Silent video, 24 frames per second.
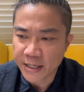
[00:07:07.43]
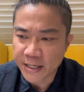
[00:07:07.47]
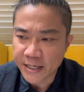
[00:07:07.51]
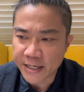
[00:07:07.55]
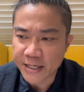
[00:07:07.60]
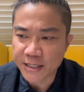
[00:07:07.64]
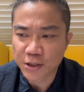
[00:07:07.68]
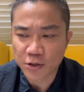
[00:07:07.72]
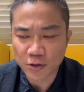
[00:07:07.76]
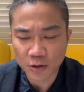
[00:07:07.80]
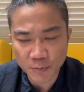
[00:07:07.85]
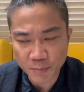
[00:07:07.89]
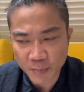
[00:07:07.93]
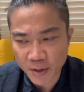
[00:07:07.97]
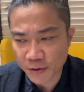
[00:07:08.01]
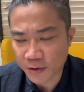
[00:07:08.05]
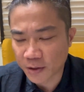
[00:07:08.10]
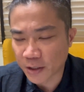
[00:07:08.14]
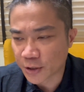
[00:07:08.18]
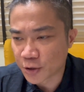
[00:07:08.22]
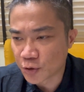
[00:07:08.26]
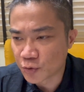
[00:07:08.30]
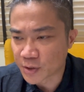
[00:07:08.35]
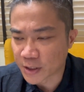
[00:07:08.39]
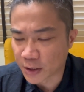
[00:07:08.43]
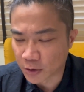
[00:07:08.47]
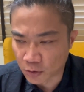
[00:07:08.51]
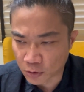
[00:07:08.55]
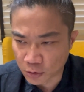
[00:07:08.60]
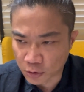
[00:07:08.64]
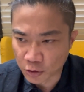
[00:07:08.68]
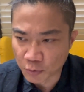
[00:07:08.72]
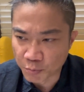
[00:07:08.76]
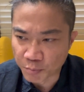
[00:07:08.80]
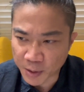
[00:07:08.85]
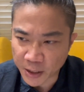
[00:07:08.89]
It's not a method I use at
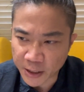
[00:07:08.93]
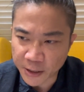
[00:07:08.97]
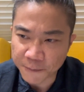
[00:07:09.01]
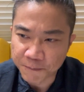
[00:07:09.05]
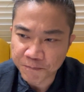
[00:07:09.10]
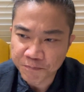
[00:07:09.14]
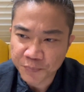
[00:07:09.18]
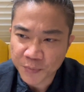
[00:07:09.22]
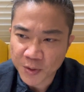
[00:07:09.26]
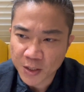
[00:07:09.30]
all, but,